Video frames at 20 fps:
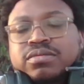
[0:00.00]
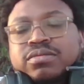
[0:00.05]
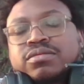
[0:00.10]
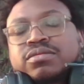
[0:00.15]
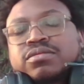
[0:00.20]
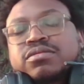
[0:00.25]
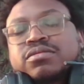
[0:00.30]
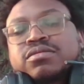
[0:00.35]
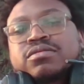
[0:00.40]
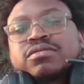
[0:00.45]

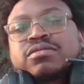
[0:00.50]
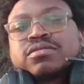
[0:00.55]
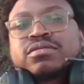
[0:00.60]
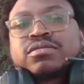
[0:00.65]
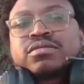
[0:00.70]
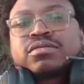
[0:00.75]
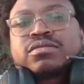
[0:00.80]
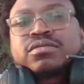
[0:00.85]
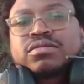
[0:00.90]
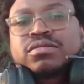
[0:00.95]

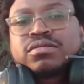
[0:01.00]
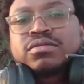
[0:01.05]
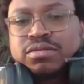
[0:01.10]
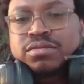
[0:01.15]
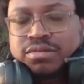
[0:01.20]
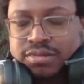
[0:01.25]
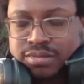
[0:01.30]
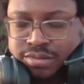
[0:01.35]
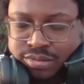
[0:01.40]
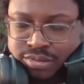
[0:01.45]

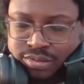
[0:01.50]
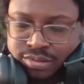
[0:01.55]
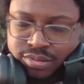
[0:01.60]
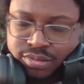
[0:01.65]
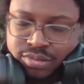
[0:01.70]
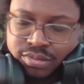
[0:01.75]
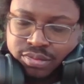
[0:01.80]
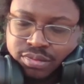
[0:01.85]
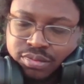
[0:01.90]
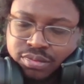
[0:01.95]

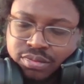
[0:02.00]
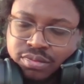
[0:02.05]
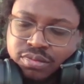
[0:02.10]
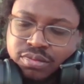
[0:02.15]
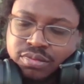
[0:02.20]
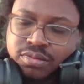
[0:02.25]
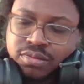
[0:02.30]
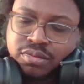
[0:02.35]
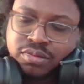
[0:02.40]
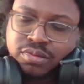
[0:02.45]

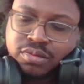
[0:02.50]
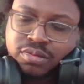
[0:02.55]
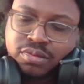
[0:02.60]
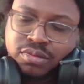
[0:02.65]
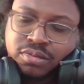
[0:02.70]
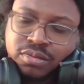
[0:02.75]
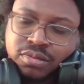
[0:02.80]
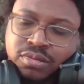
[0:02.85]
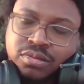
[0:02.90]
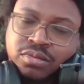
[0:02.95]

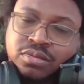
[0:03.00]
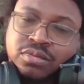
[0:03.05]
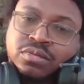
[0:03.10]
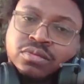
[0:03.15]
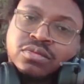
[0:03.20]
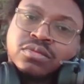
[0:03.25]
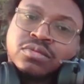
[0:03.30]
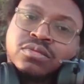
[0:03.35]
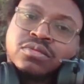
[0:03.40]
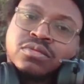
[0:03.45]

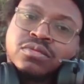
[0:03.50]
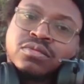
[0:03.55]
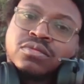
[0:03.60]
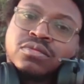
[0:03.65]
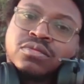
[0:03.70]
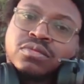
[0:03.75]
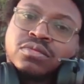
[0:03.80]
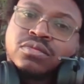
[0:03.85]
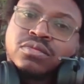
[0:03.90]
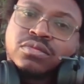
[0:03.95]

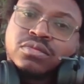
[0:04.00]
Nobody speaks.